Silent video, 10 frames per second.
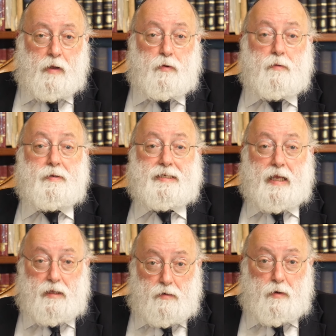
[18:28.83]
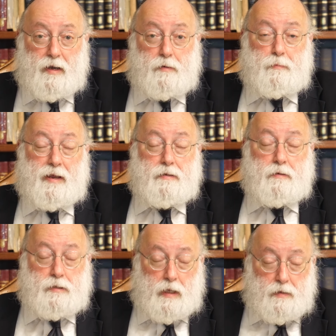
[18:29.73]
We'll be celebrating,
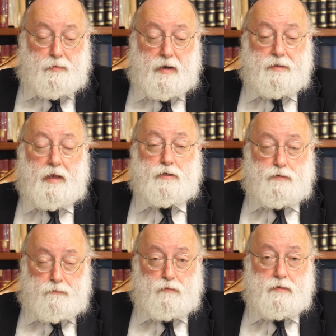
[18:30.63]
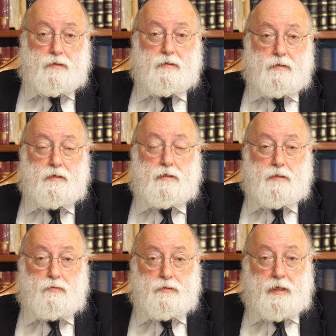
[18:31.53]
celebrating that Shavuos this
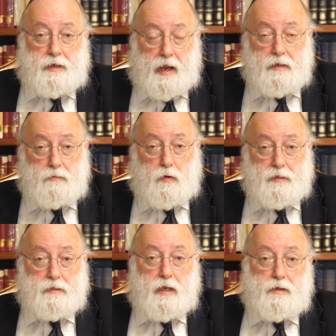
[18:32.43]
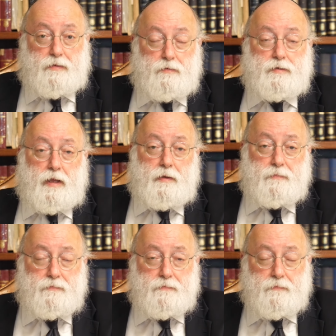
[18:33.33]
Tuesday night, Wednesday, and Thursday.
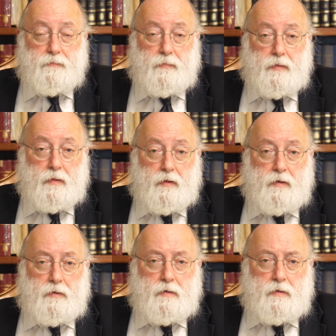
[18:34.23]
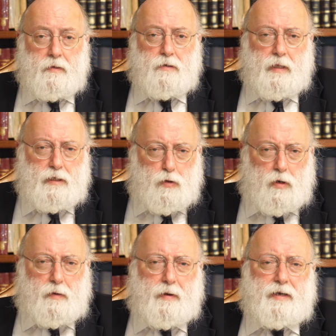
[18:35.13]
So let's
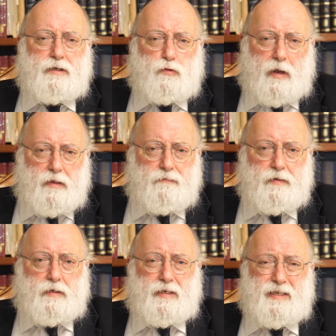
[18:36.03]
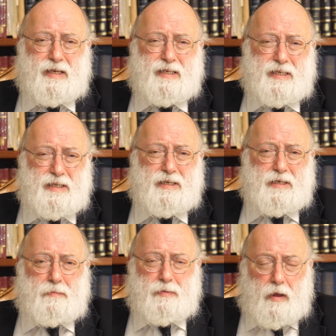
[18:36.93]
talk about its relevance, the
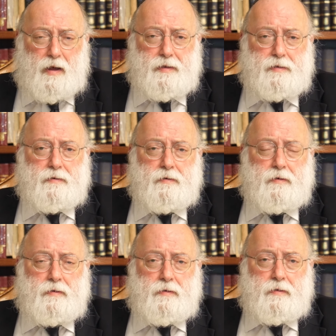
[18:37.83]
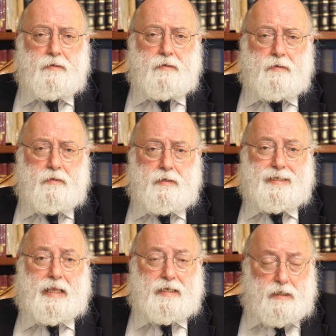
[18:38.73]
Chassidus applied,
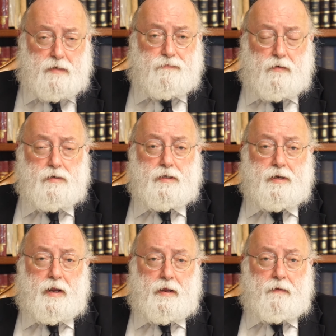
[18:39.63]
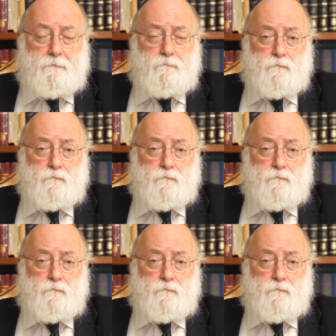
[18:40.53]
its lessons for us today.